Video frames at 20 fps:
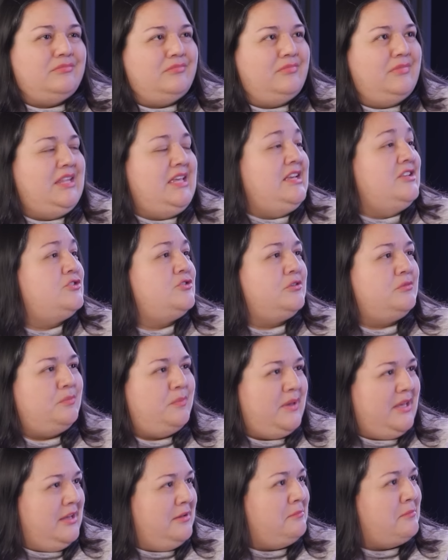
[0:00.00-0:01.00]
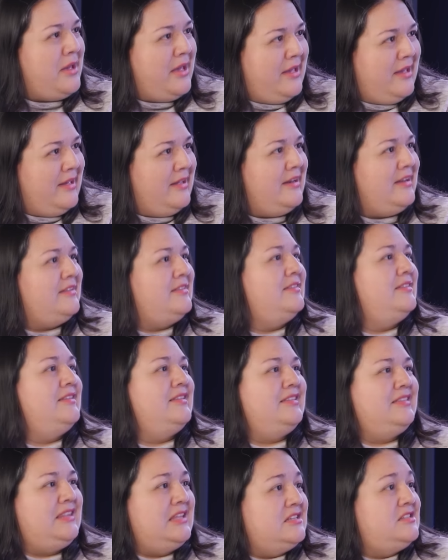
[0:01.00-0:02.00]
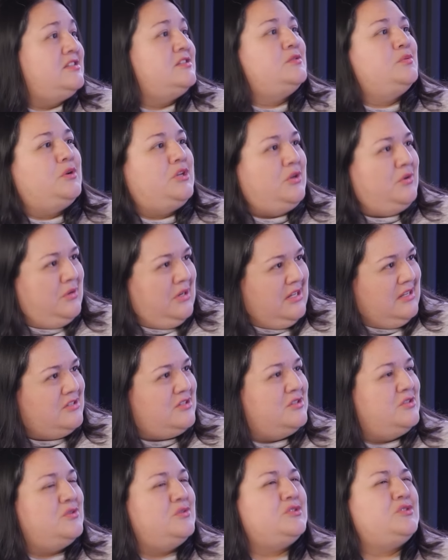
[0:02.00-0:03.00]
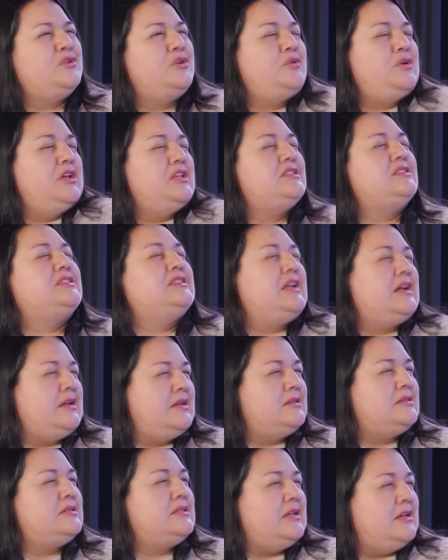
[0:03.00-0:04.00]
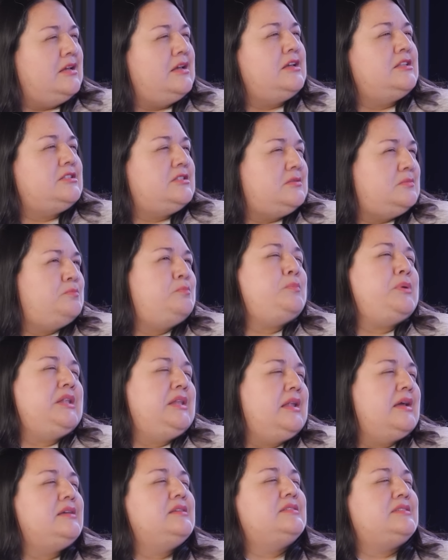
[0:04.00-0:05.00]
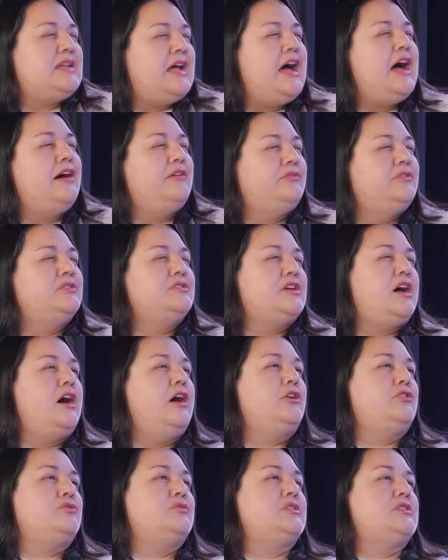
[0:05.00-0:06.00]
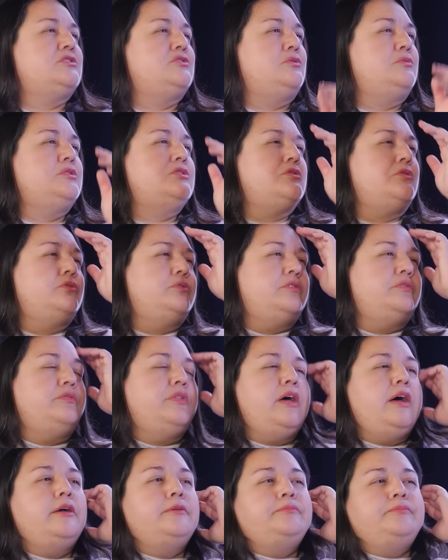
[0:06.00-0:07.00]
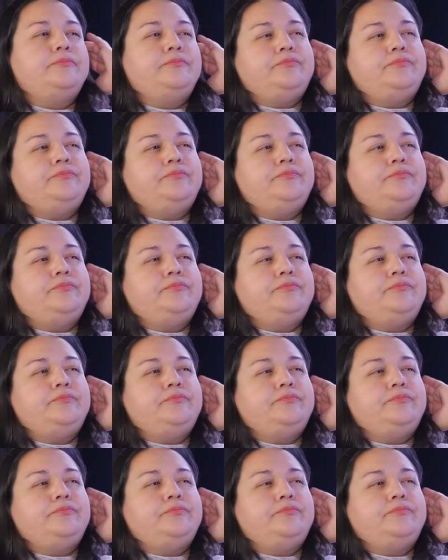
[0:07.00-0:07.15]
needs aren't being met and this is what you need to do. So it's nice. It's been nice to have the doctorate as a result of that.